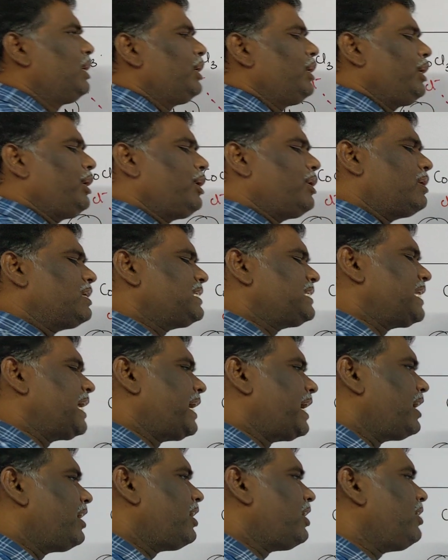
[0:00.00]

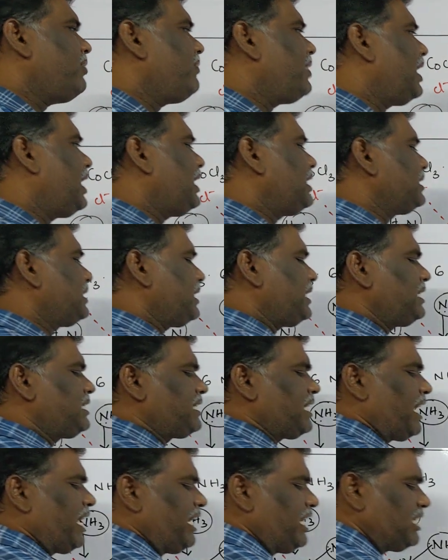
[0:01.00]
Secondary valency is
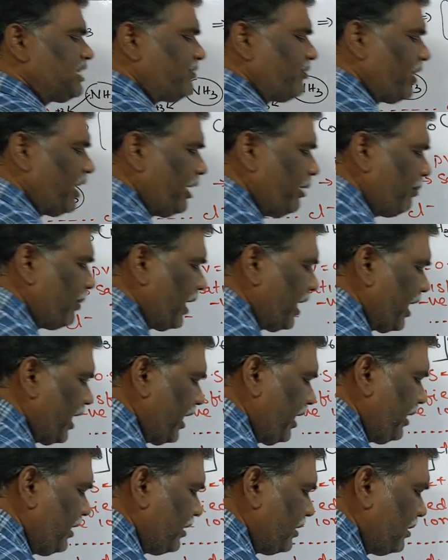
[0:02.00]
satisfied
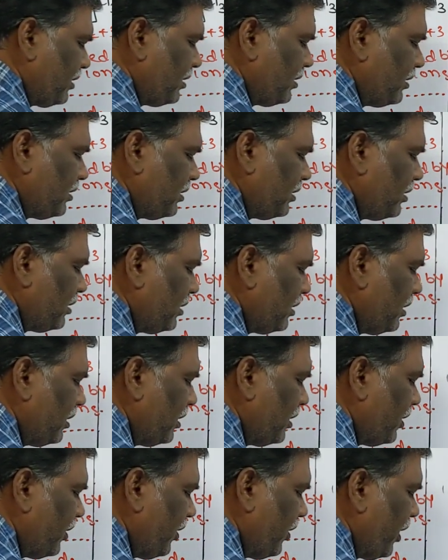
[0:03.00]
by
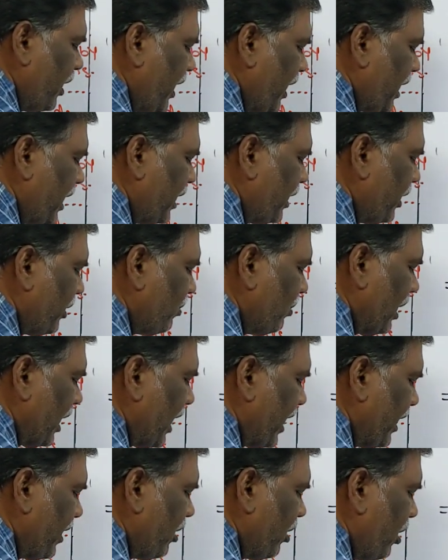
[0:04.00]
negative
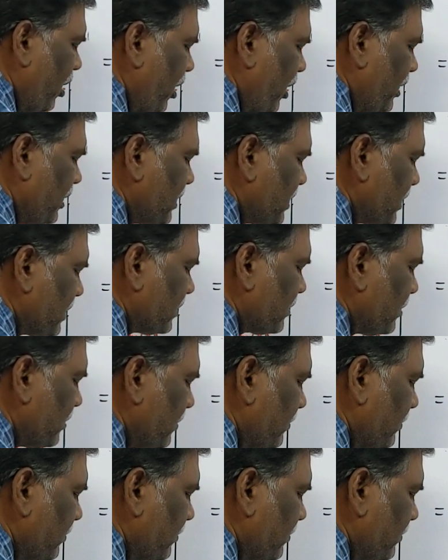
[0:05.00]
ligands,